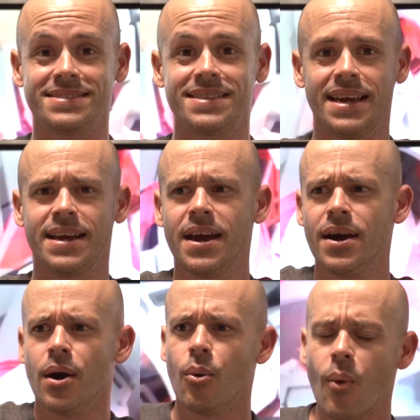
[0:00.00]
and say,
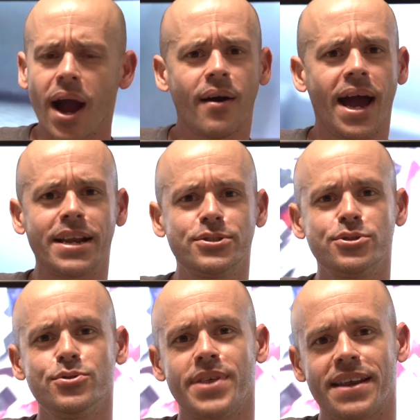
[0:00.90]
wow, how did
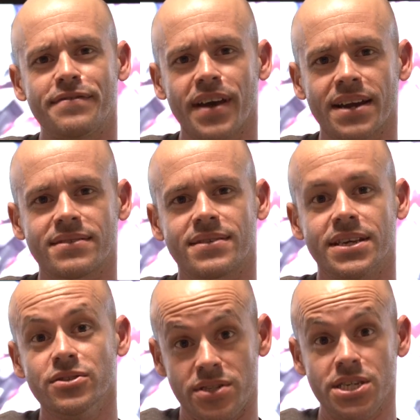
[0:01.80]
you do that effect?
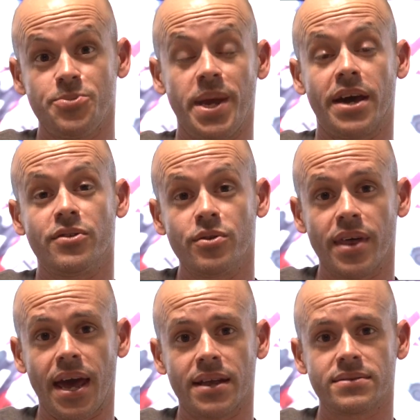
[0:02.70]
Can you teach me how to do
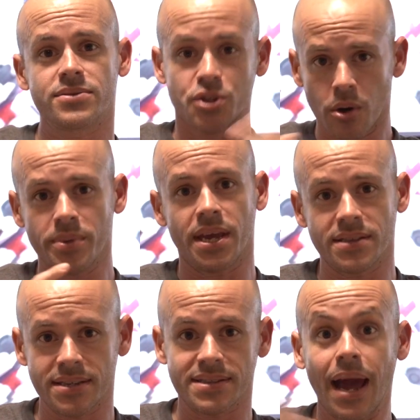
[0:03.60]
that? Show me
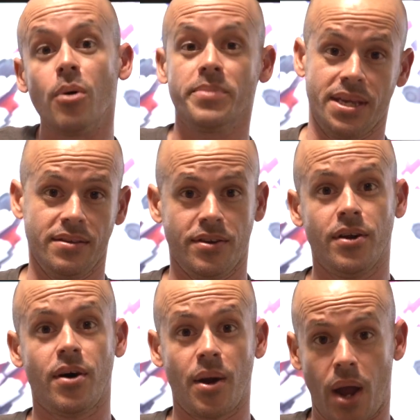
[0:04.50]
at least, help me, you
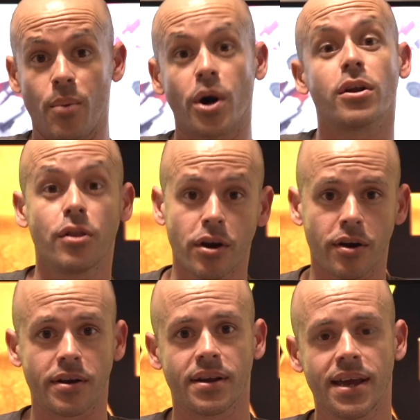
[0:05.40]
know, I want to
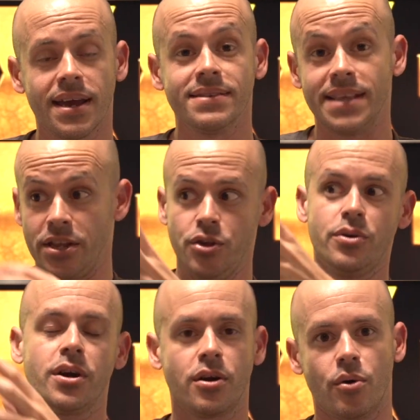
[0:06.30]
learn. Then
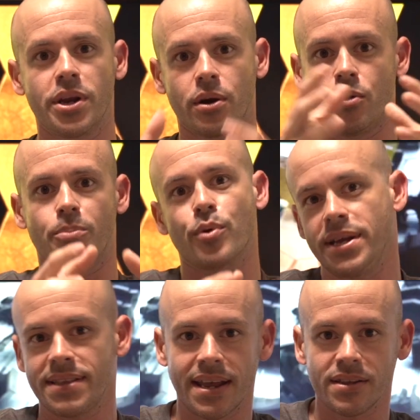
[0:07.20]
you can go and
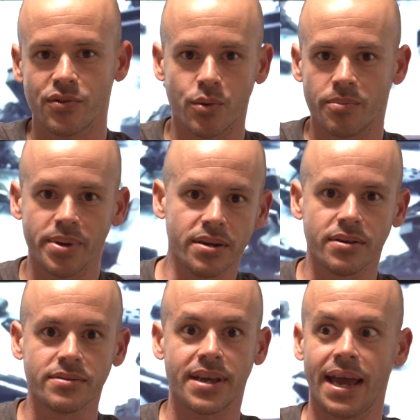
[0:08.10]
incorporate that into a
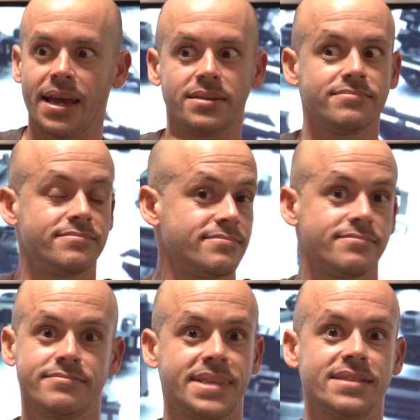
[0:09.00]
build, and
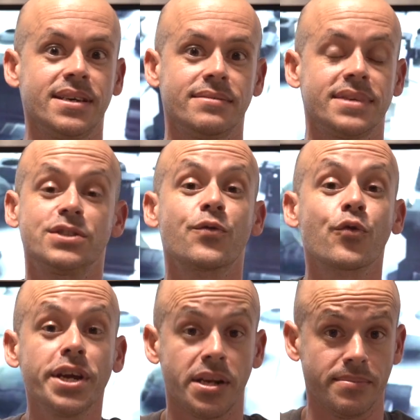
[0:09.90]
that's it, it's
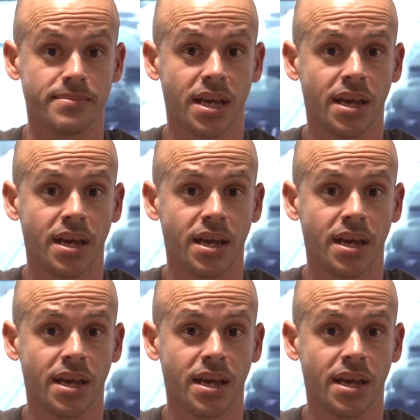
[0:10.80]
freedom.